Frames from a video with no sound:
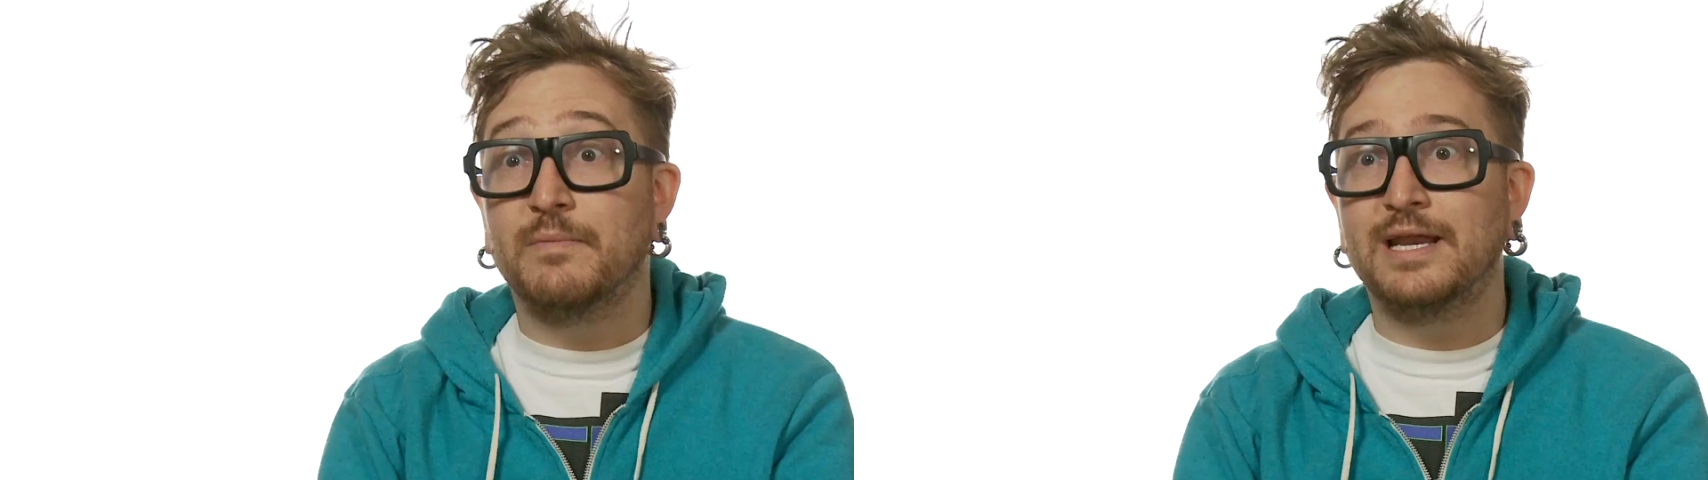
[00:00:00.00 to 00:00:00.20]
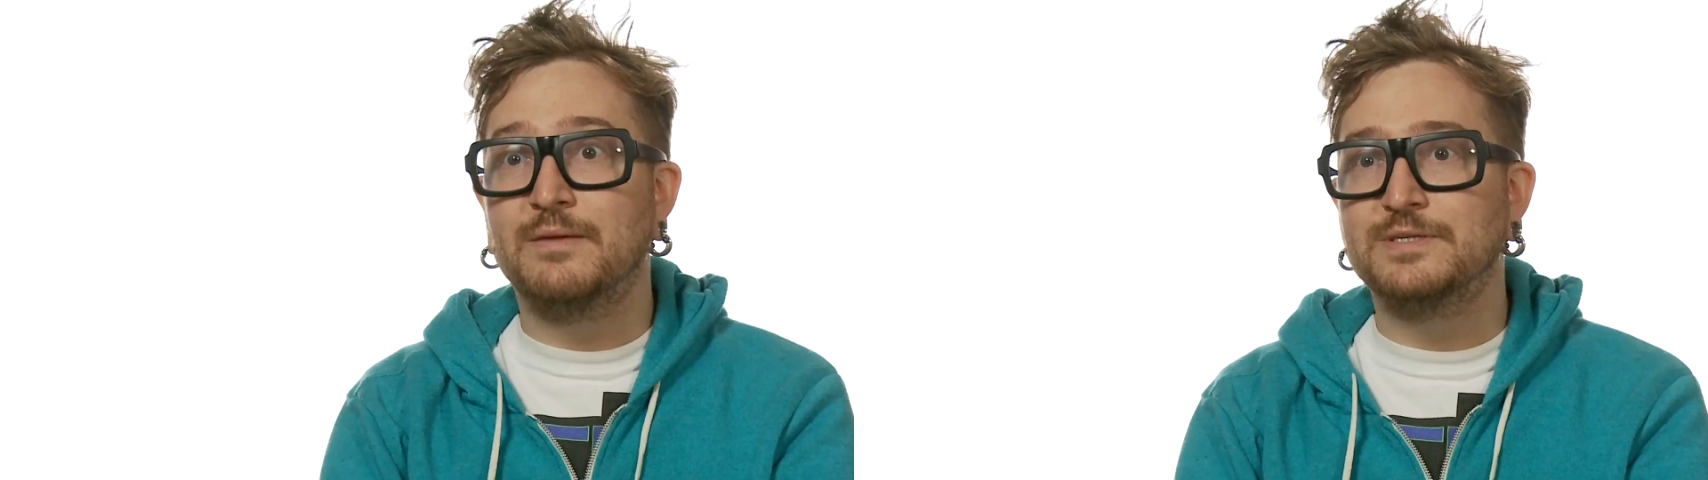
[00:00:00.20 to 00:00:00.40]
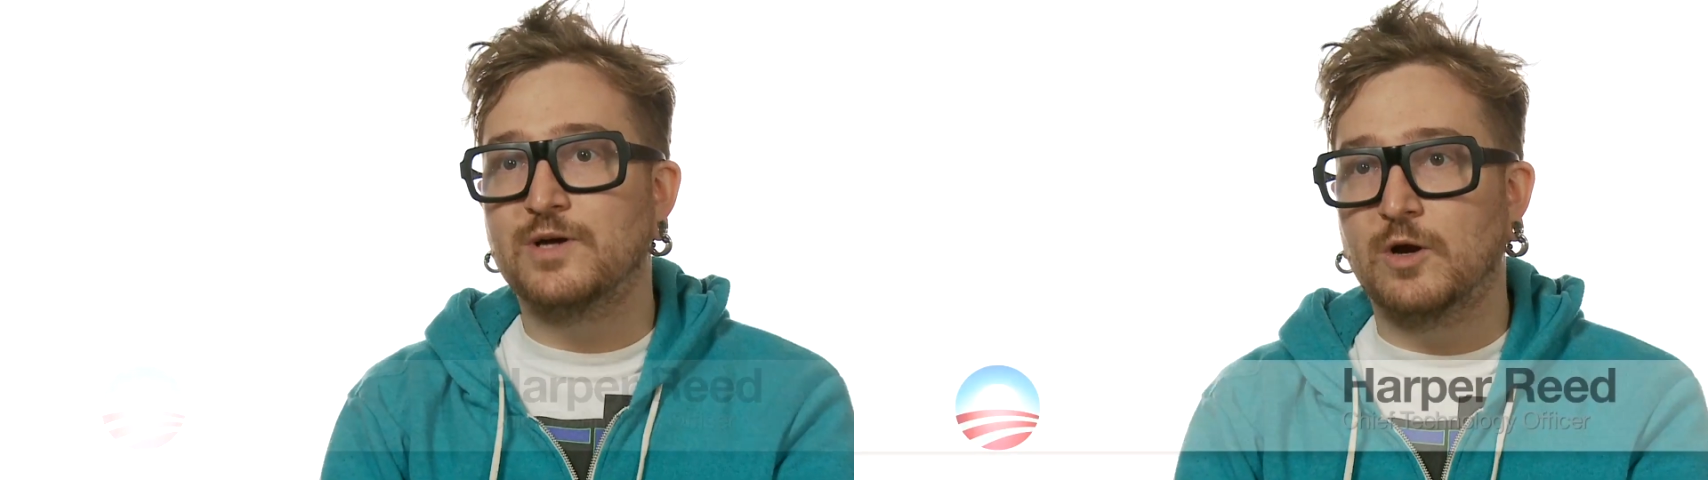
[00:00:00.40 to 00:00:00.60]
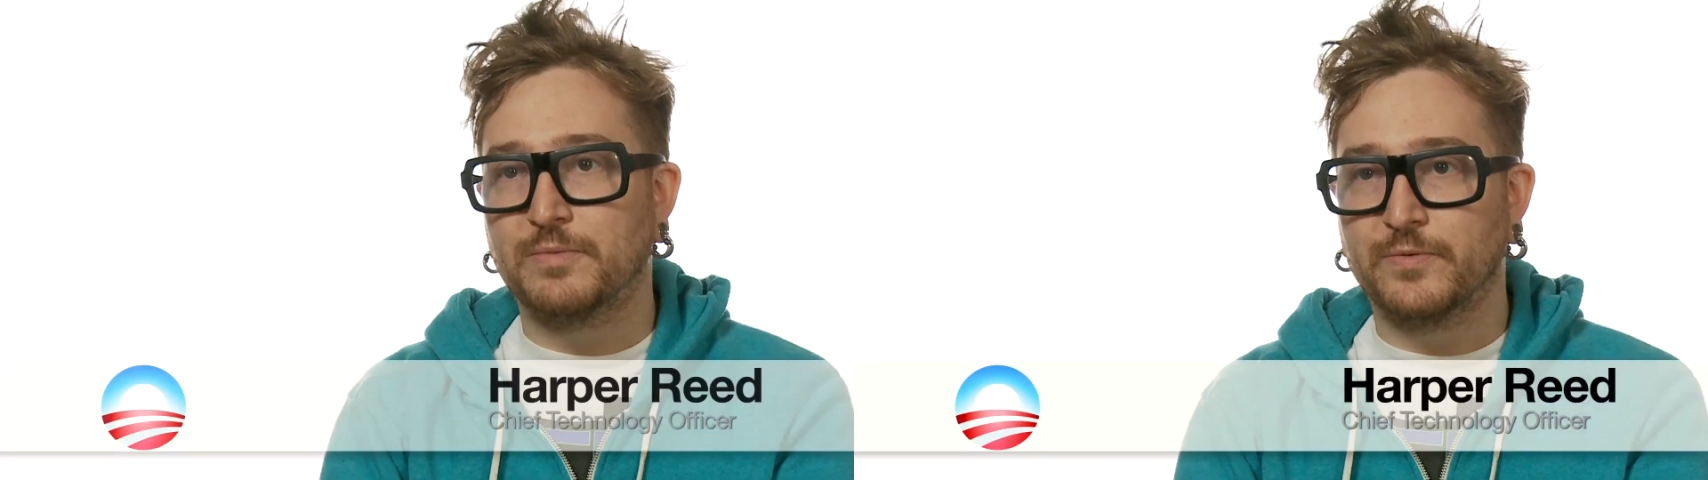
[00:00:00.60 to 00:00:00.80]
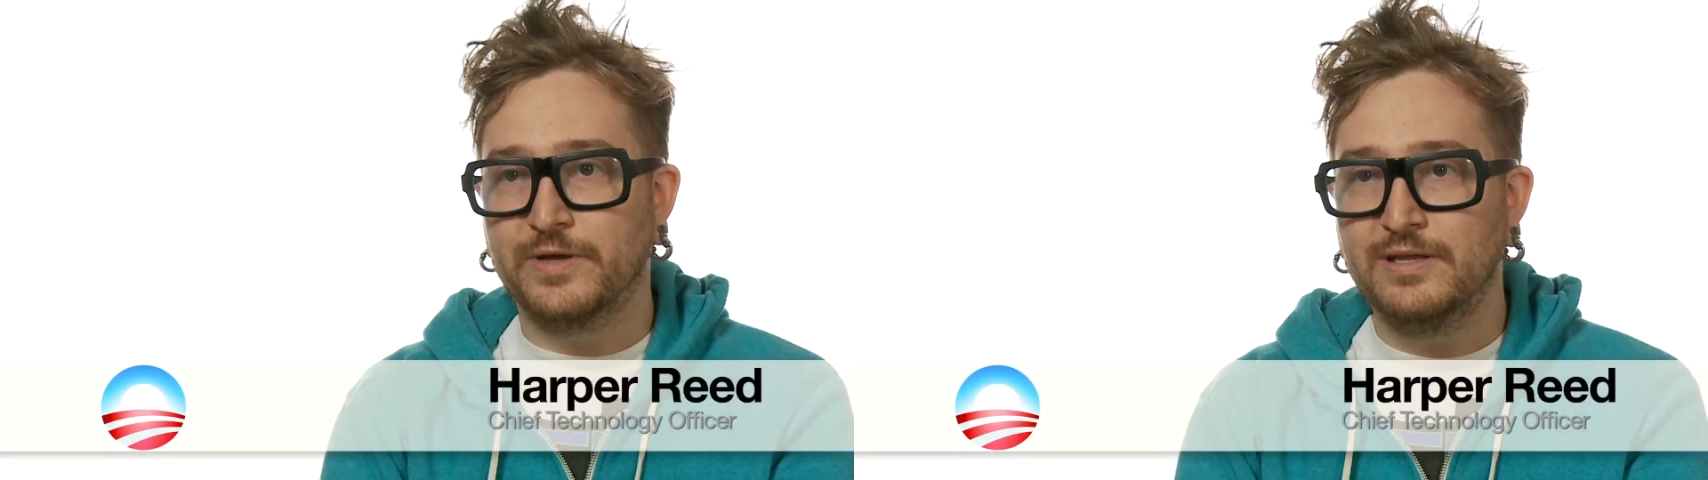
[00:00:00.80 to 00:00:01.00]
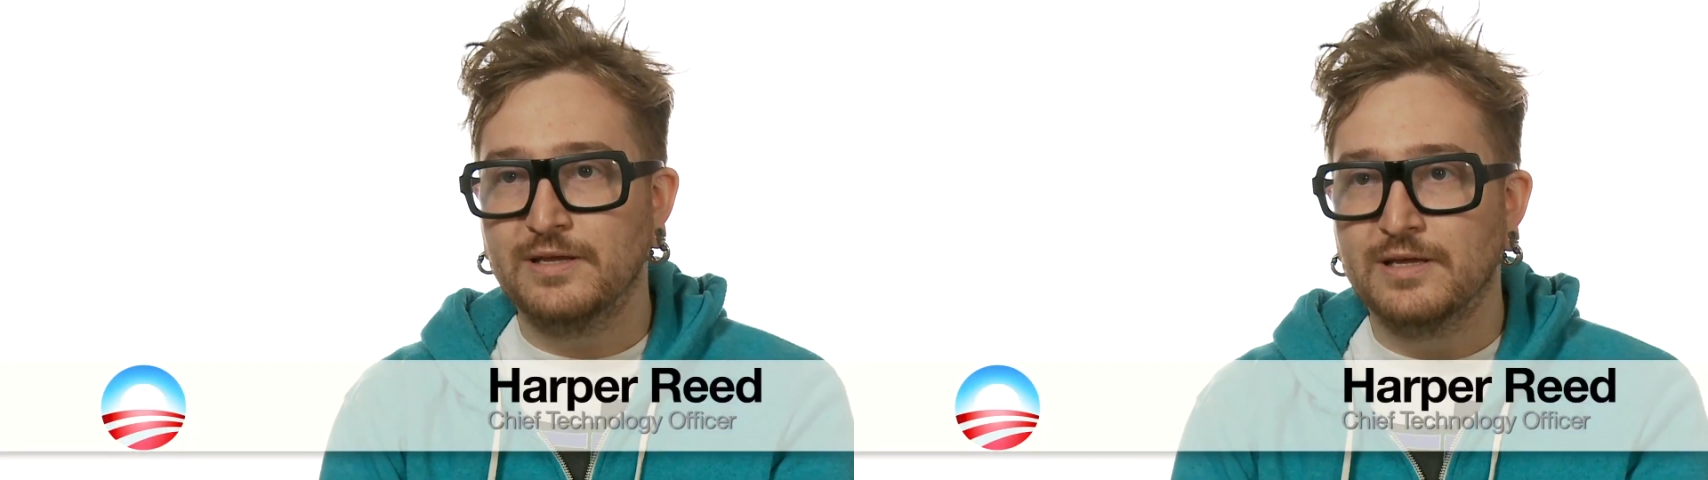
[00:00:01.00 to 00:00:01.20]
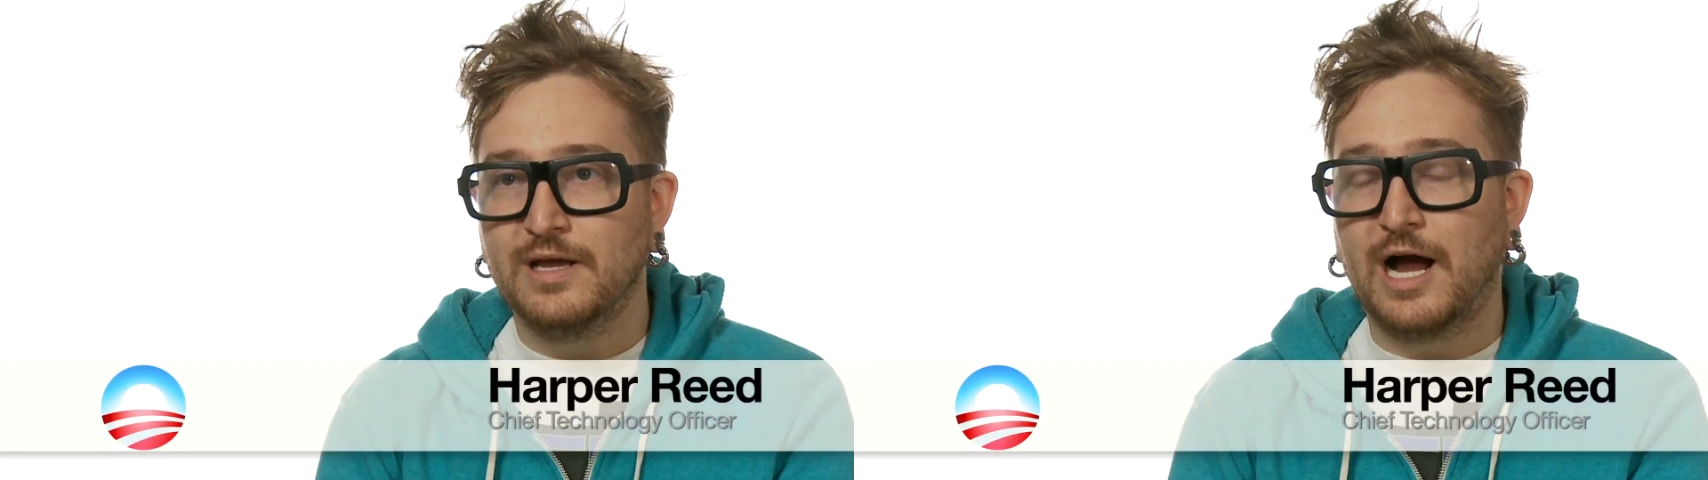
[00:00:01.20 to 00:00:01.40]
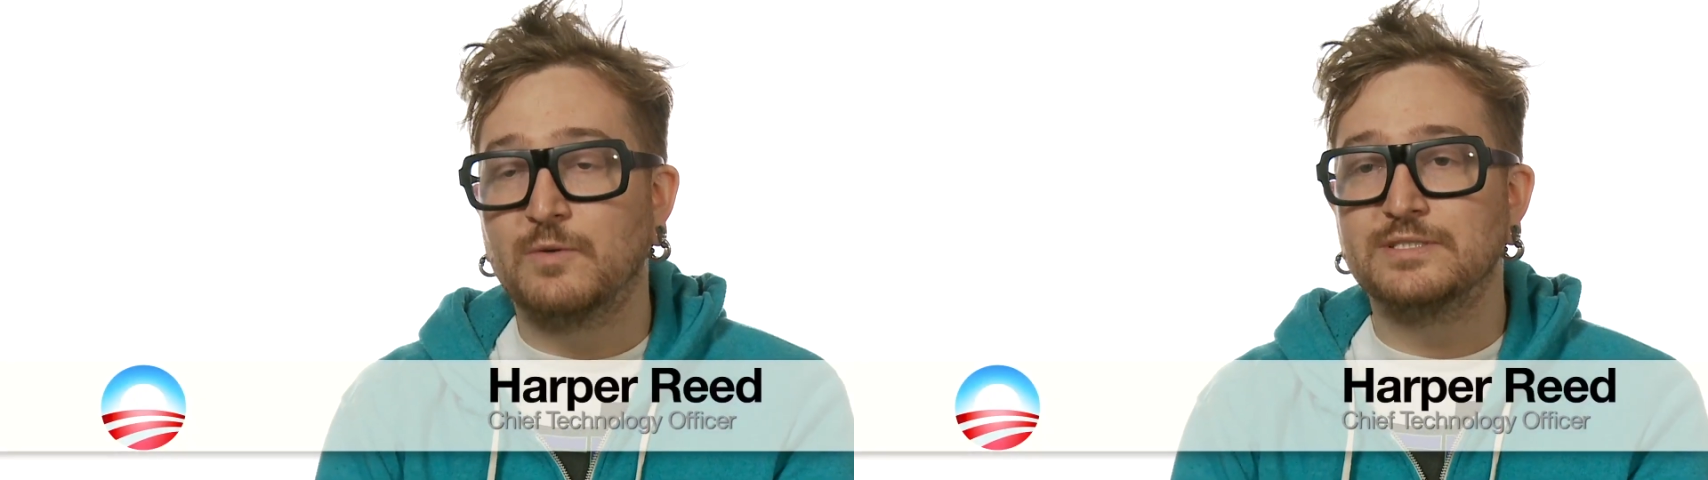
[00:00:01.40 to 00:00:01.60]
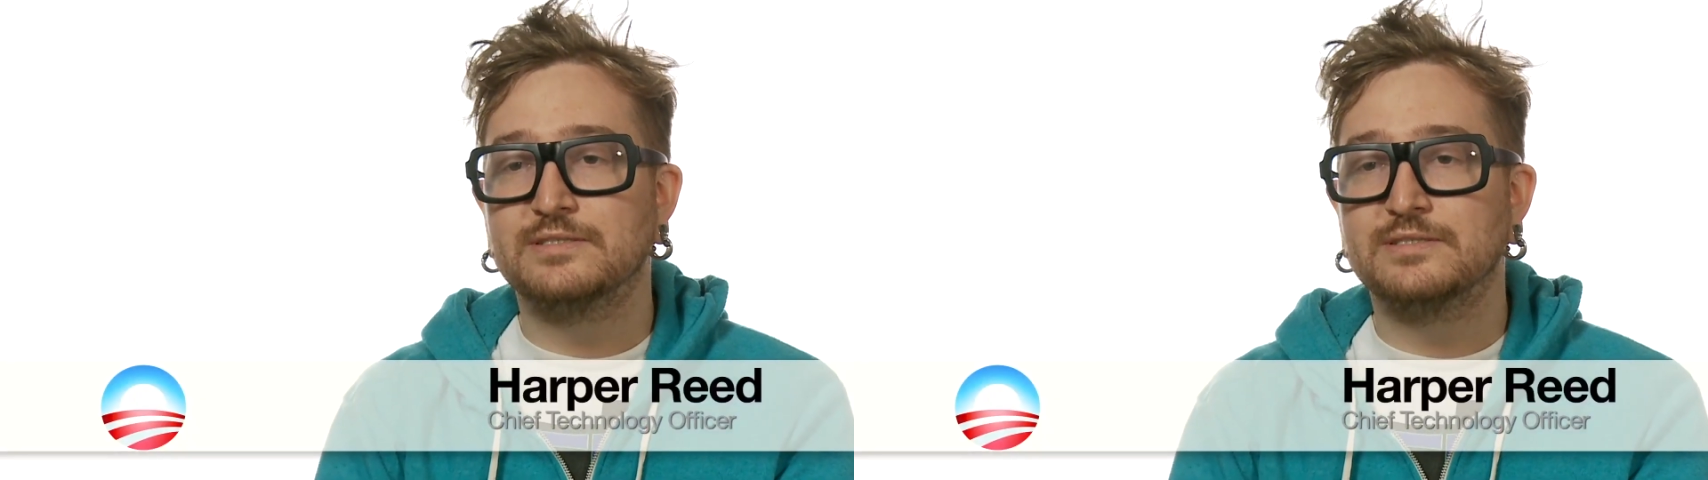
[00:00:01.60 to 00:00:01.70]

My name is Harper Reed. I was